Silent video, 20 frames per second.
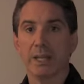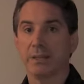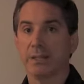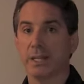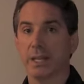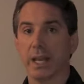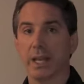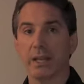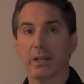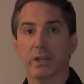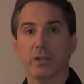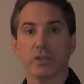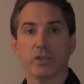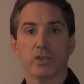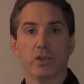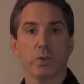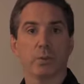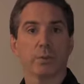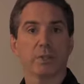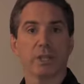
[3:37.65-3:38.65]
Today,
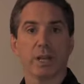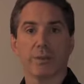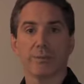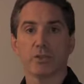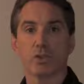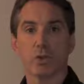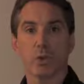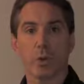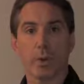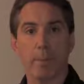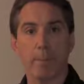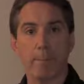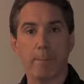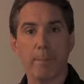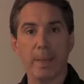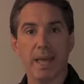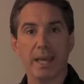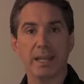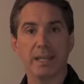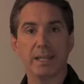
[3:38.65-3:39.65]
consumers have
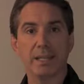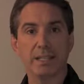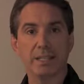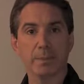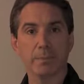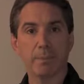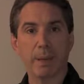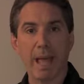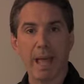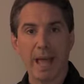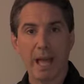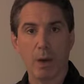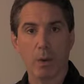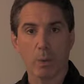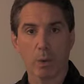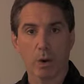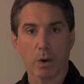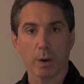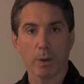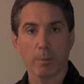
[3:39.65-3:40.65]
tremendous
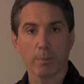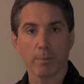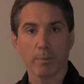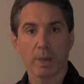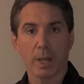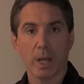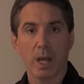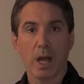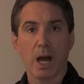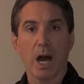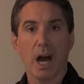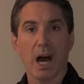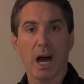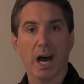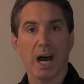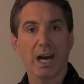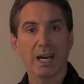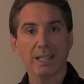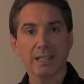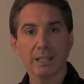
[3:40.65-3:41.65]
power
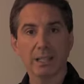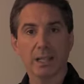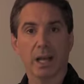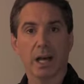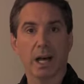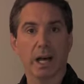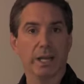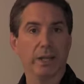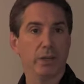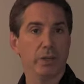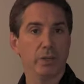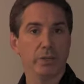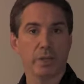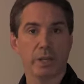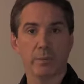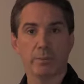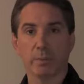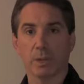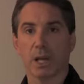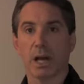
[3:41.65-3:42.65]
online
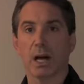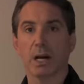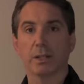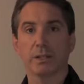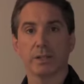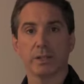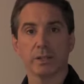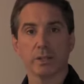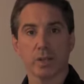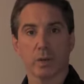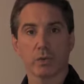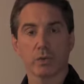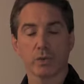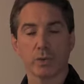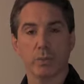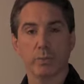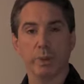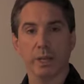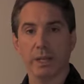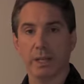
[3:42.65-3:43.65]
using blogs and
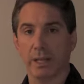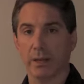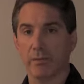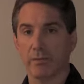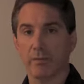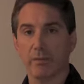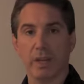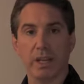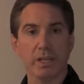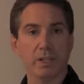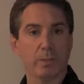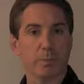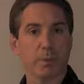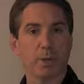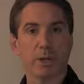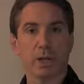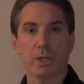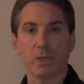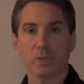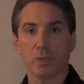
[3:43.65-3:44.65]
social media,
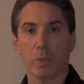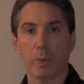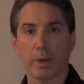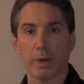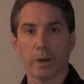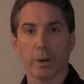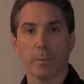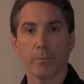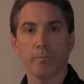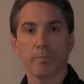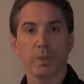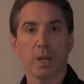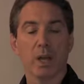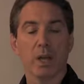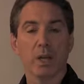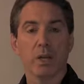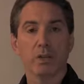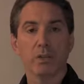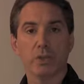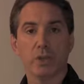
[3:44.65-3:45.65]
Facebook and Twitter,
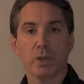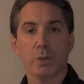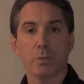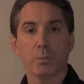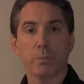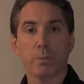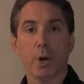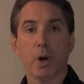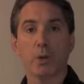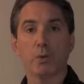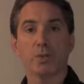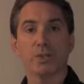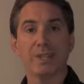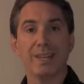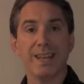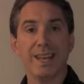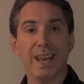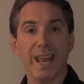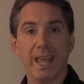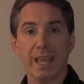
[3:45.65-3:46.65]
to post
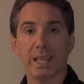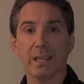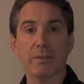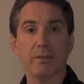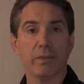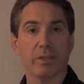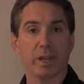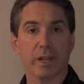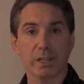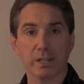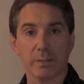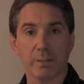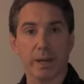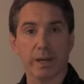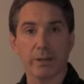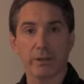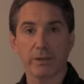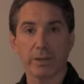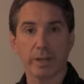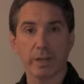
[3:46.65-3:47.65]
negative things
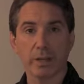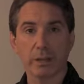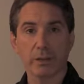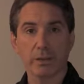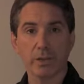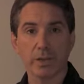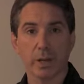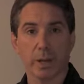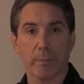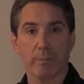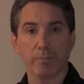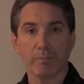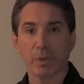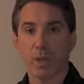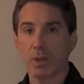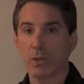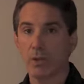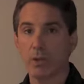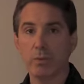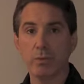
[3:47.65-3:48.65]
about your dealership.
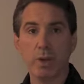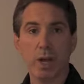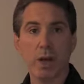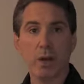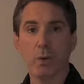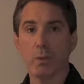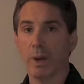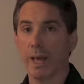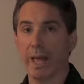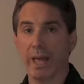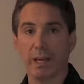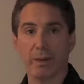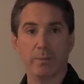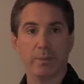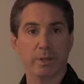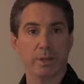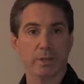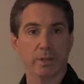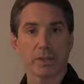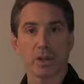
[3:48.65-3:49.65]
You know,
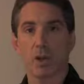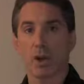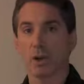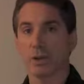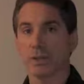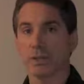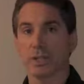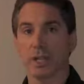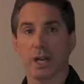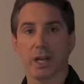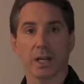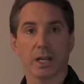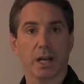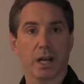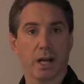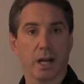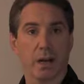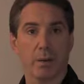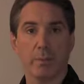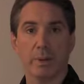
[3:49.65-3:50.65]
Edmunds,
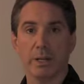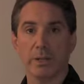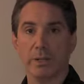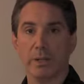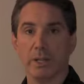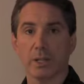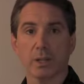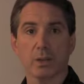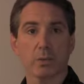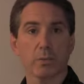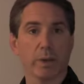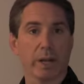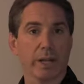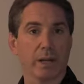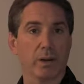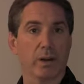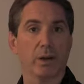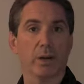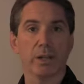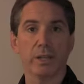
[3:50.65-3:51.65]
Cars.com,
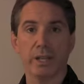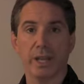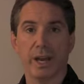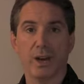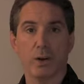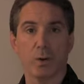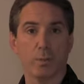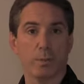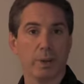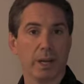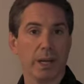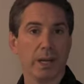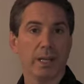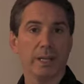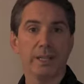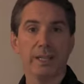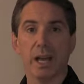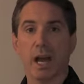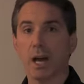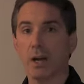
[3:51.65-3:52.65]
DealerRater, Yelp,
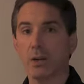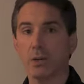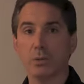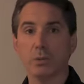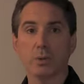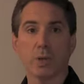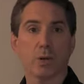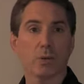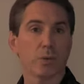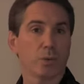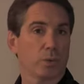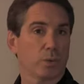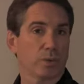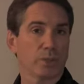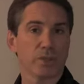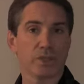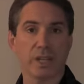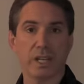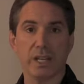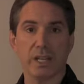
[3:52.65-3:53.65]
Yahoo Local,
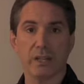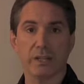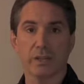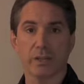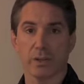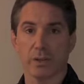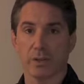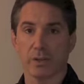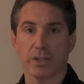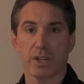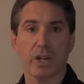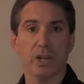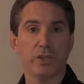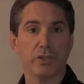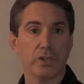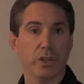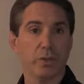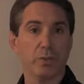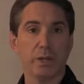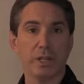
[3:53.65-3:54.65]
City Search,
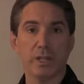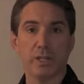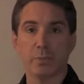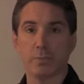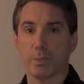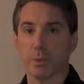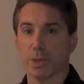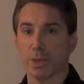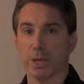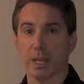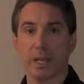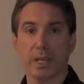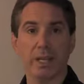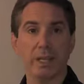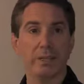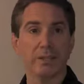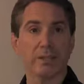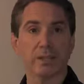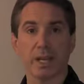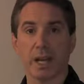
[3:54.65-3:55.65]
Judy's Book,
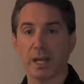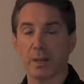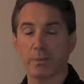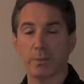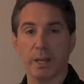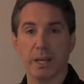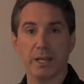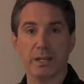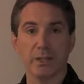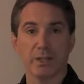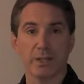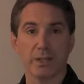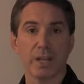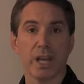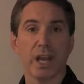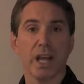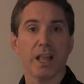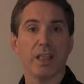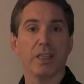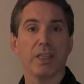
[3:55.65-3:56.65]
Inside Pages,
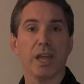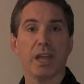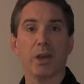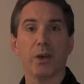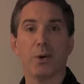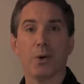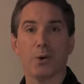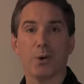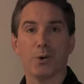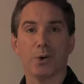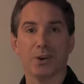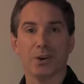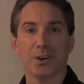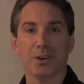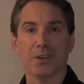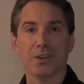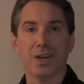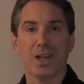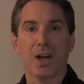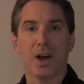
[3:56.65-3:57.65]
they
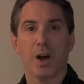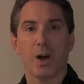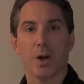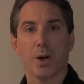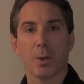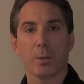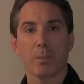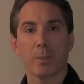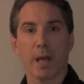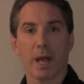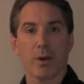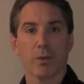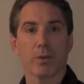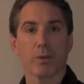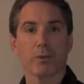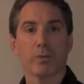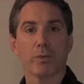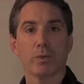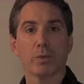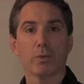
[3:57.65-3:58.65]
all are
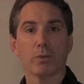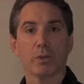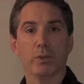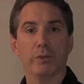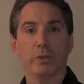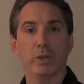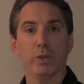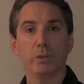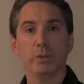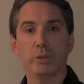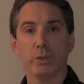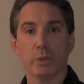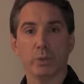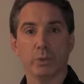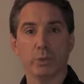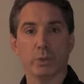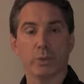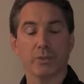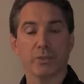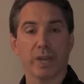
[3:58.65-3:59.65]
powerful review
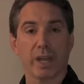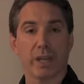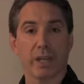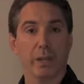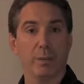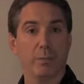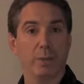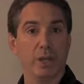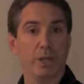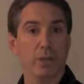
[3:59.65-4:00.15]
tools that can be